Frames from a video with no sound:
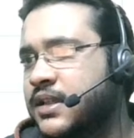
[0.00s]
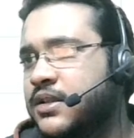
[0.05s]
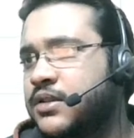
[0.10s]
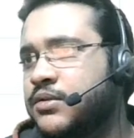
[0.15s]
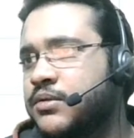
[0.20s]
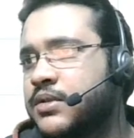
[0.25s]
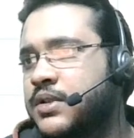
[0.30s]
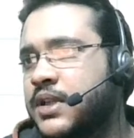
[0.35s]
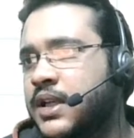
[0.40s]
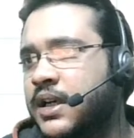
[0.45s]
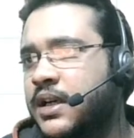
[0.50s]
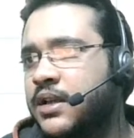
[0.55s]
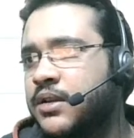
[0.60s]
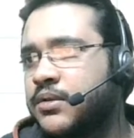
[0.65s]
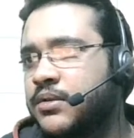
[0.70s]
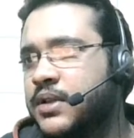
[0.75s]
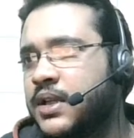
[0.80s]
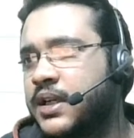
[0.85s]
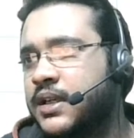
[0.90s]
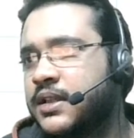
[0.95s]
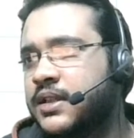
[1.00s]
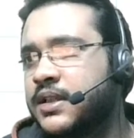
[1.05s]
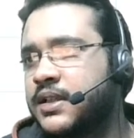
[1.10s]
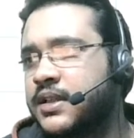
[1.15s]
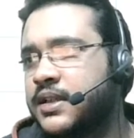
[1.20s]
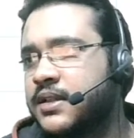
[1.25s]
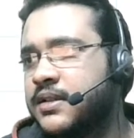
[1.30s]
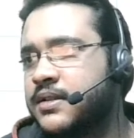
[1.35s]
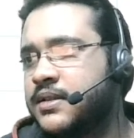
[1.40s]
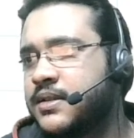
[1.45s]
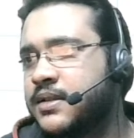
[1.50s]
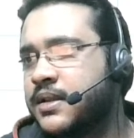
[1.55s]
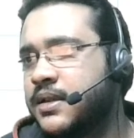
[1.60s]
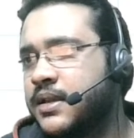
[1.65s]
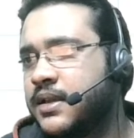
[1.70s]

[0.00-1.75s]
to tell you that there is